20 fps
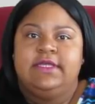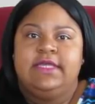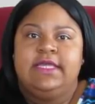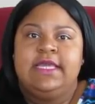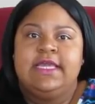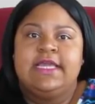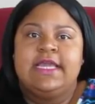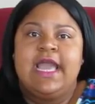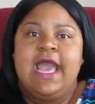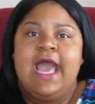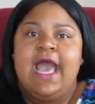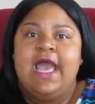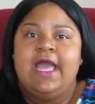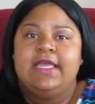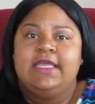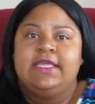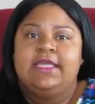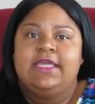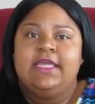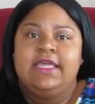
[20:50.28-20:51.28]
And
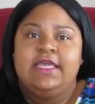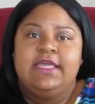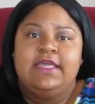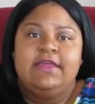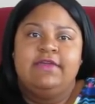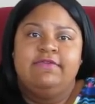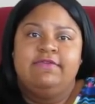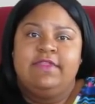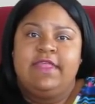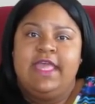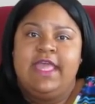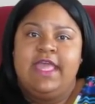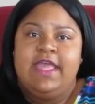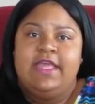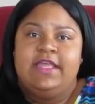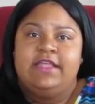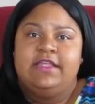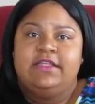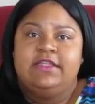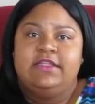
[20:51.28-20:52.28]
God give
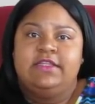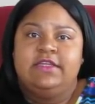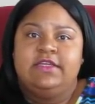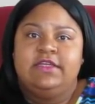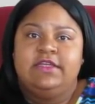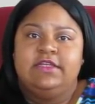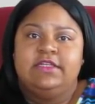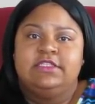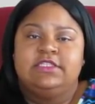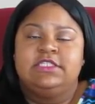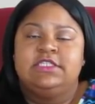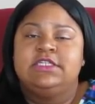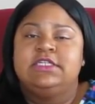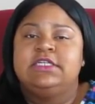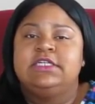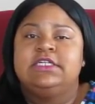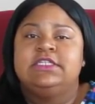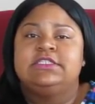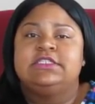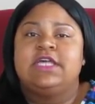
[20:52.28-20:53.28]
that to
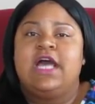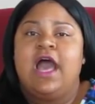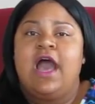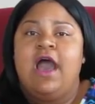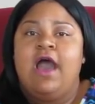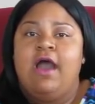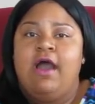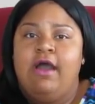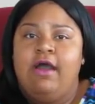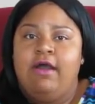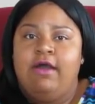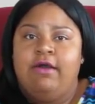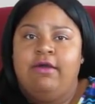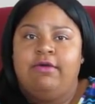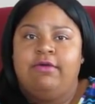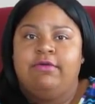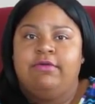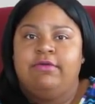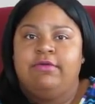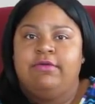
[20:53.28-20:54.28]
us
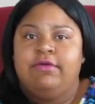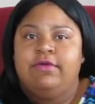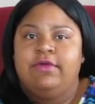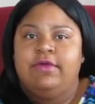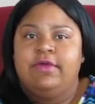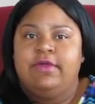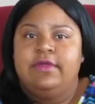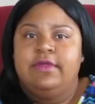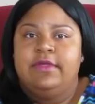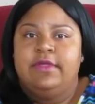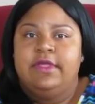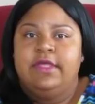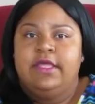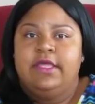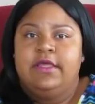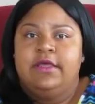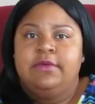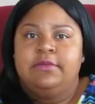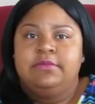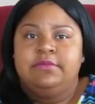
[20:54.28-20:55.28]
all.
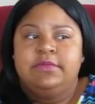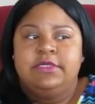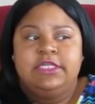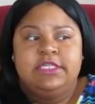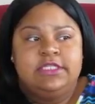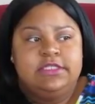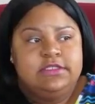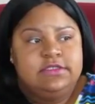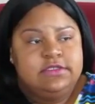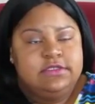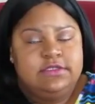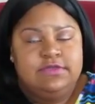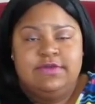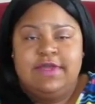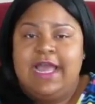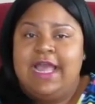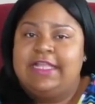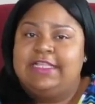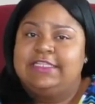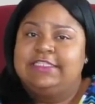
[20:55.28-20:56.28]
But you
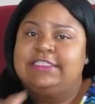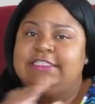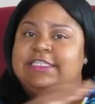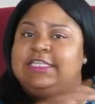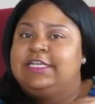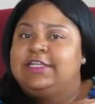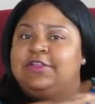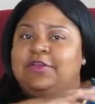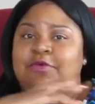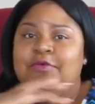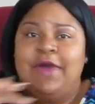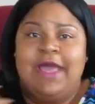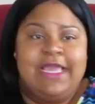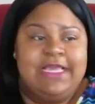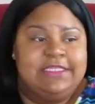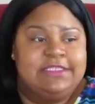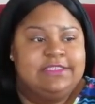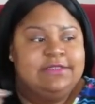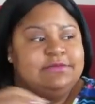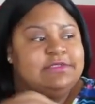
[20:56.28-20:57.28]
got to steal
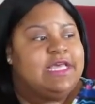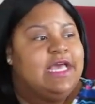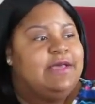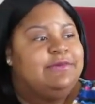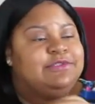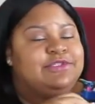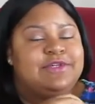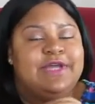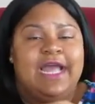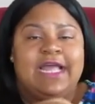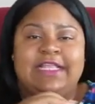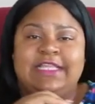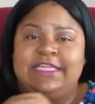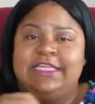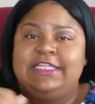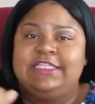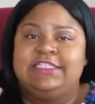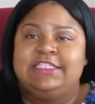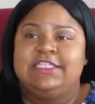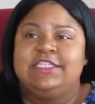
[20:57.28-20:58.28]
away. Sometimes you got to
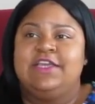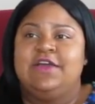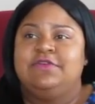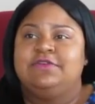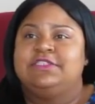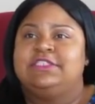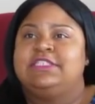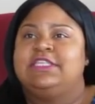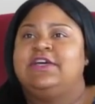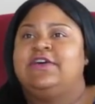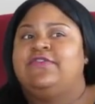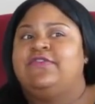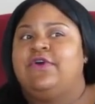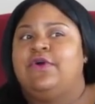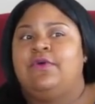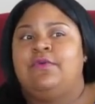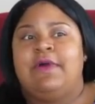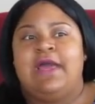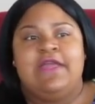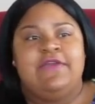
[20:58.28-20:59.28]
get to yourself,
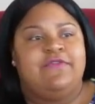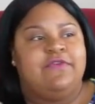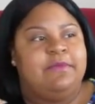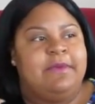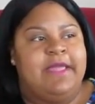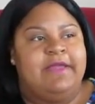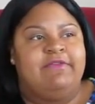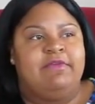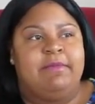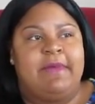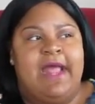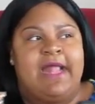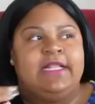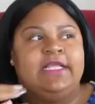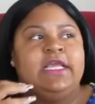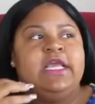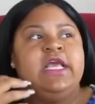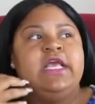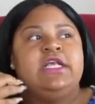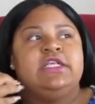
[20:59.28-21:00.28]
away from
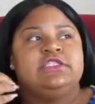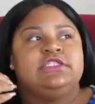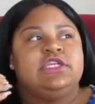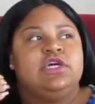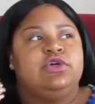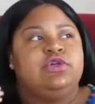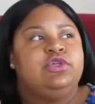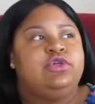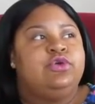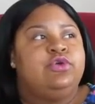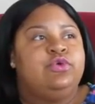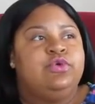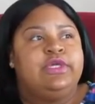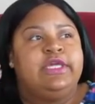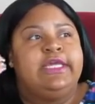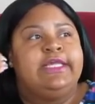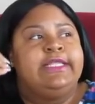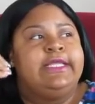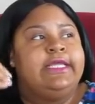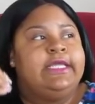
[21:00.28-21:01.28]
everybody, so you
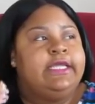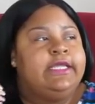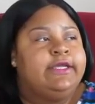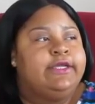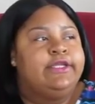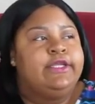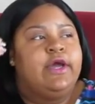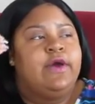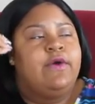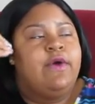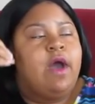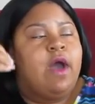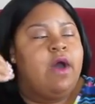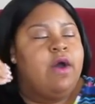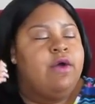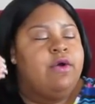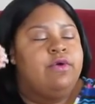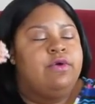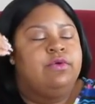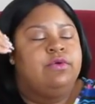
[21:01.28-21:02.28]
can hear your
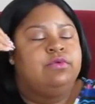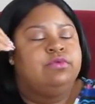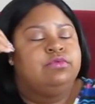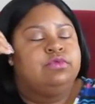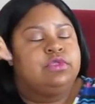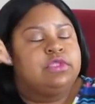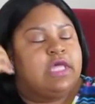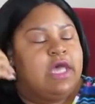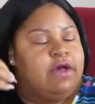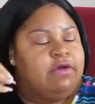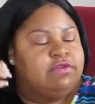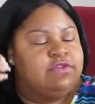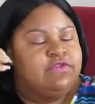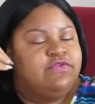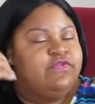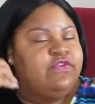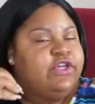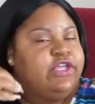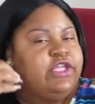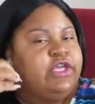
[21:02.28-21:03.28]
own
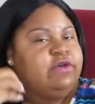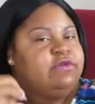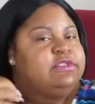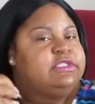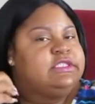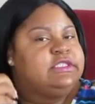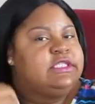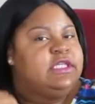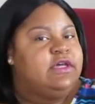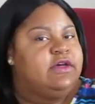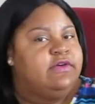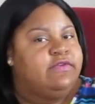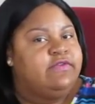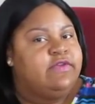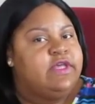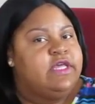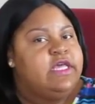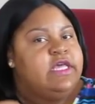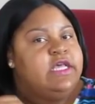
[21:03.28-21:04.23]
thoughts for yourself.